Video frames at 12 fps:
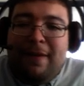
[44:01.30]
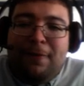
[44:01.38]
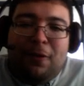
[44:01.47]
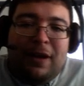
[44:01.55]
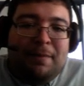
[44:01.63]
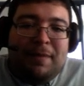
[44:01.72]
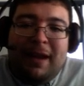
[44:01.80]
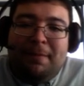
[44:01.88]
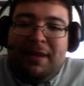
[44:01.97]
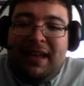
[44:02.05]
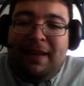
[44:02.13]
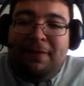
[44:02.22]
it might
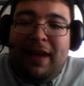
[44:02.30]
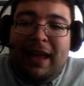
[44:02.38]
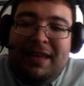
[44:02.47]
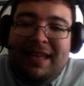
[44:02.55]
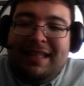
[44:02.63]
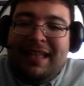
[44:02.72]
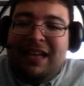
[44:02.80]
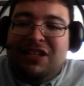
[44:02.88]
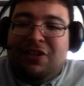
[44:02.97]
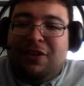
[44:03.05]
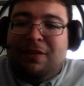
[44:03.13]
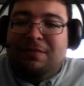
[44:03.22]
be. If I'm in that
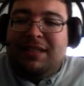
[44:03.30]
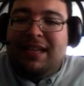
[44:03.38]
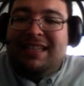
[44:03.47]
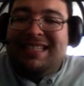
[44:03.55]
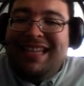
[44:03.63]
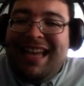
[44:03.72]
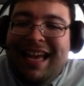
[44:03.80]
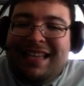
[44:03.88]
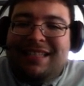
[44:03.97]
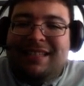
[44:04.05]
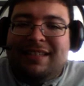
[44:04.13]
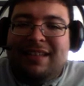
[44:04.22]
circumstance,
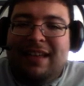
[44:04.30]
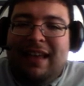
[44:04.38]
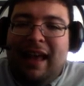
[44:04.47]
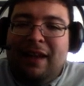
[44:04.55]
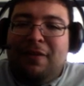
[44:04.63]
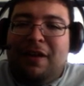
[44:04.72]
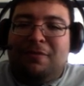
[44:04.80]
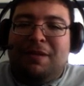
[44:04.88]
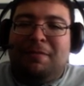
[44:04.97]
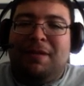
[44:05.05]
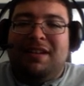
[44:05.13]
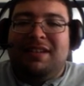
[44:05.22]
yes, I'd rather be
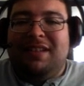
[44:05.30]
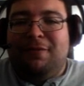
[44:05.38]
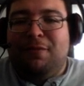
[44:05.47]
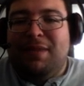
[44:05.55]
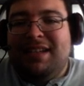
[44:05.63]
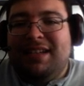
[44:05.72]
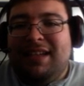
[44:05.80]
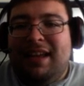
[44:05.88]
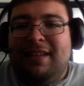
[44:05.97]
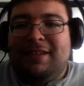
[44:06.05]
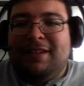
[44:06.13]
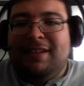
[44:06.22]
punished than remain
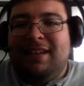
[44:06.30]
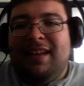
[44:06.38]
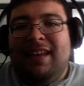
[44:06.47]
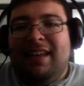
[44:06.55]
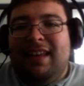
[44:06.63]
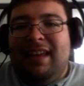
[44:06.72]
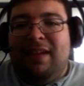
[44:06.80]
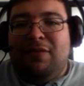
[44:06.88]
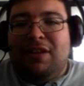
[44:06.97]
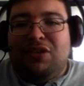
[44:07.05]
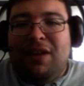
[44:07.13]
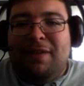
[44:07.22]
silent. And while
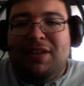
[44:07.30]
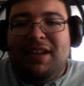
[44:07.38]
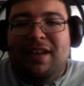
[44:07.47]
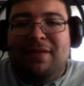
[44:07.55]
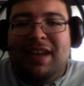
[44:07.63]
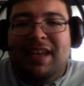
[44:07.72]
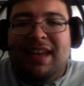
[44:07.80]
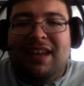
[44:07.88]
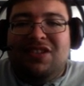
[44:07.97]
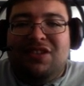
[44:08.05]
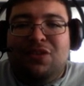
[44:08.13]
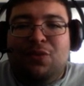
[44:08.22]
traveling on
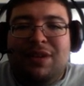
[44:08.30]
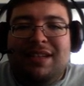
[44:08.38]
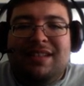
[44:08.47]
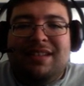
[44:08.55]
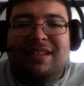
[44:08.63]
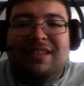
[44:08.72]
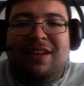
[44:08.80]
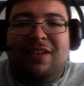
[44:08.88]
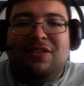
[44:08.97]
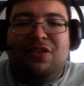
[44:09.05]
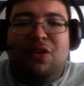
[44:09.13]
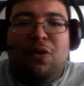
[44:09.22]
vacation, you witness an
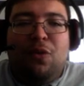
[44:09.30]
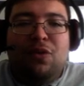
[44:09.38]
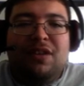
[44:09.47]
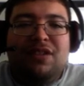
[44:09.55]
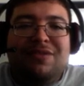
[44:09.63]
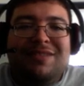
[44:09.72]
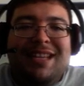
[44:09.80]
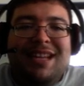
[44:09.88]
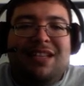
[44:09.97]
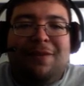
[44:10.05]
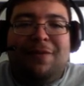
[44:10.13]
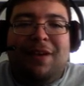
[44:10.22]
assault. You are ordered to
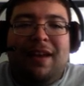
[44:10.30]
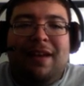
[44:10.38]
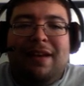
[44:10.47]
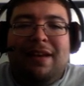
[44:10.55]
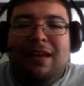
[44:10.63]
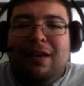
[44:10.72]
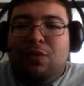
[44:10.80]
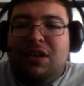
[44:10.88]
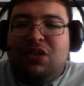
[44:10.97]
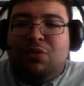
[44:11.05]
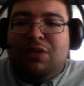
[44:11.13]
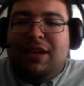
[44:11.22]
testify, which
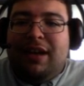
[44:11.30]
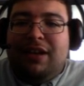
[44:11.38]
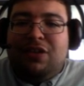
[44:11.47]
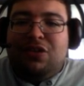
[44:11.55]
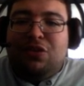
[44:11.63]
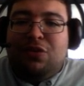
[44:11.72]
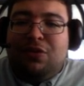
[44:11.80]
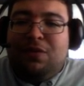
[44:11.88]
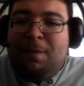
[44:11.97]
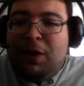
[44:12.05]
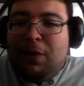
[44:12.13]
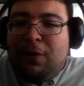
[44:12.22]
will cut
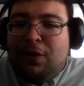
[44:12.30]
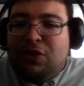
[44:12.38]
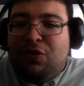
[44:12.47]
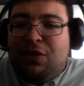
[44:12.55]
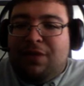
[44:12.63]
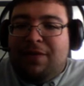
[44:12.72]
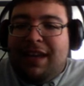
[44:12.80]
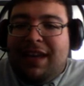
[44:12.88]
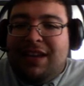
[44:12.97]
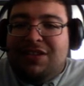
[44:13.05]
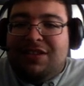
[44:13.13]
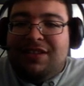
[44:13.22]
your short
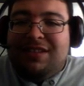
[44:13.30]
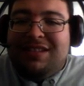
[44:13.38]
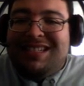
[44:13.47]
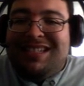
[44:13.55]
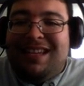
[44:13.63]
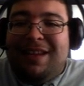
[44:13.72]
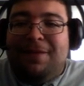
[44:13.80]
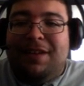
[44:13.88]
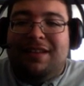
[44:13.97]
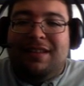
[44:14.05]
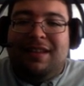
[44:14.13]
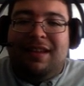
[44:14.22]
vacation
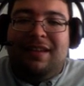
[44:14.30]
significantly.